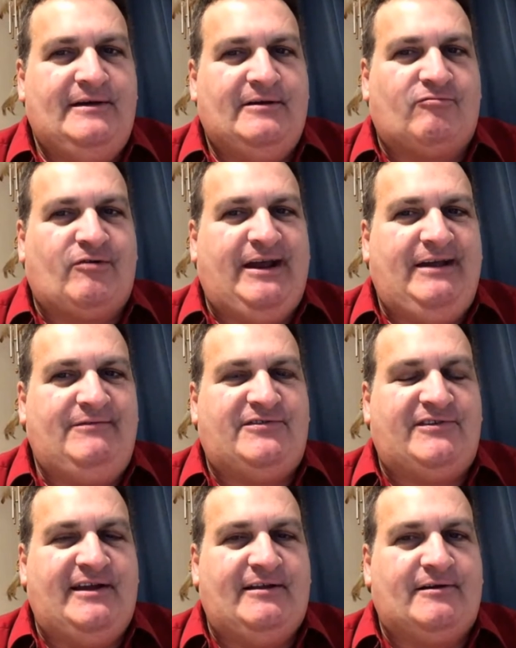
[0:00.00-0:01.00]
Ravens
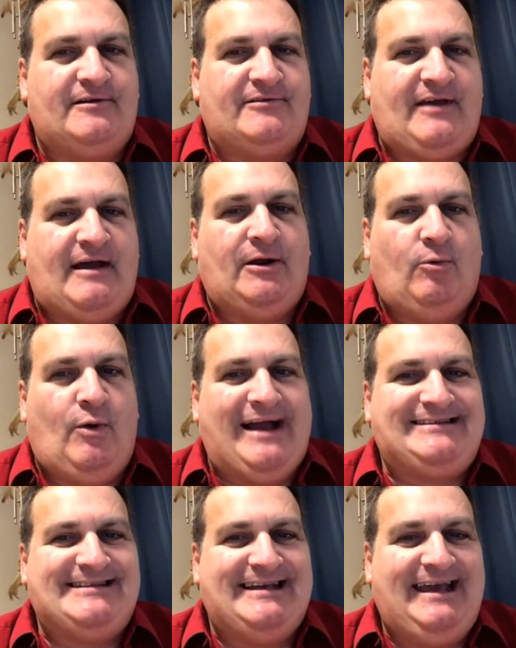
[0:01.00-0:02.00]
Steelers. I'm gonna
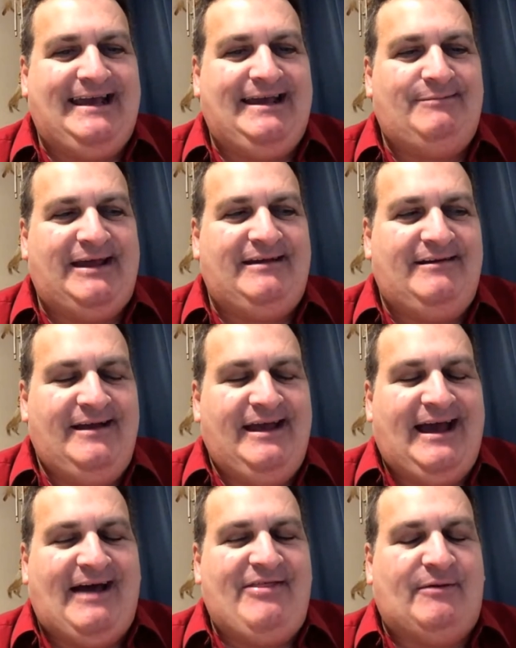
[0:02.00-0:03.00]
watch the game. They
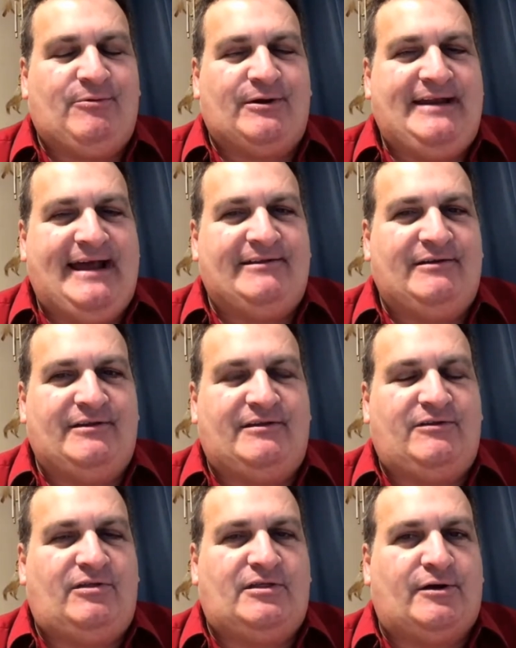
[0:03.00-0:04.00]
I think we're down to
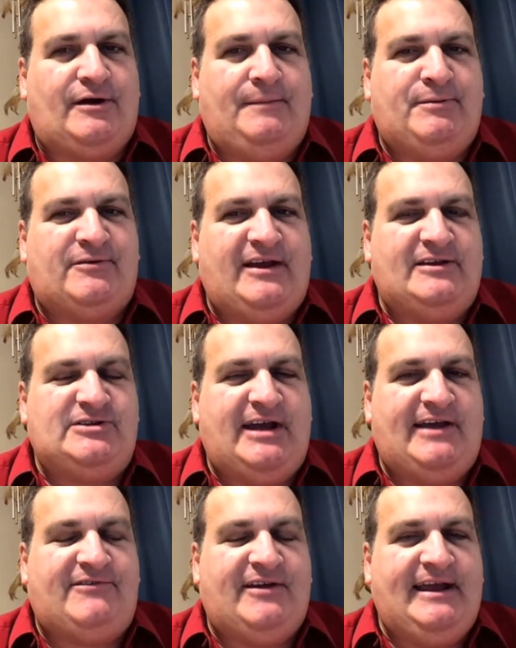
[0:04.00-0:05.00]
30%
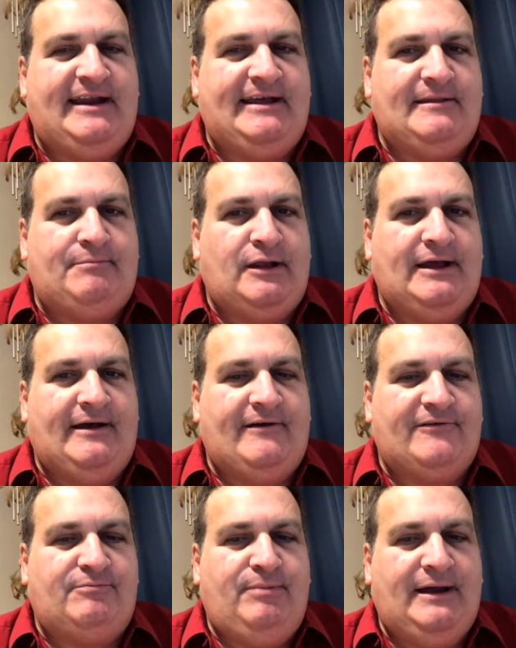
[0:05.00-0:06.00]
chance of getting in the
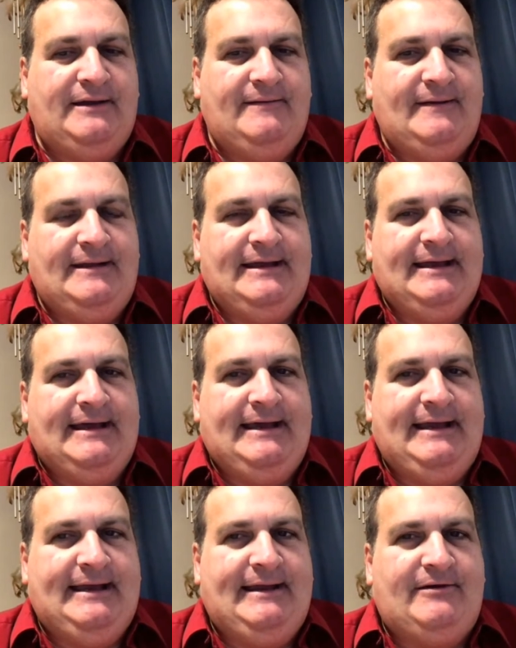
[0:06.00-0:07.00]
playoffs, but
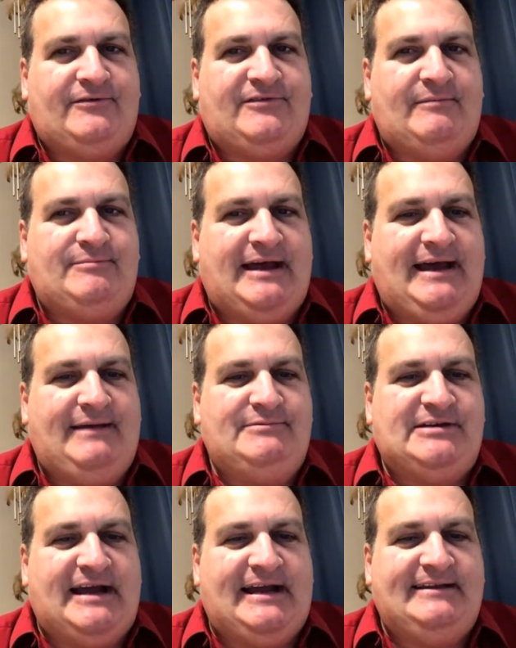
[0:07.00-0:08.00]
you know sometimes
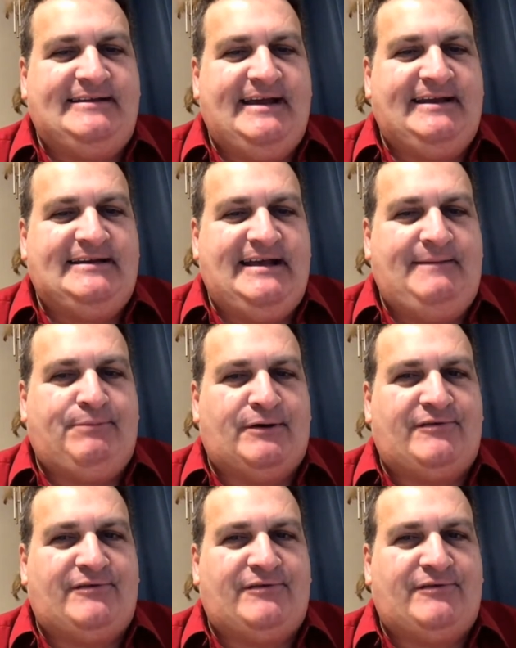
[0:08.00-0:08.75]
you got to dig in deeper.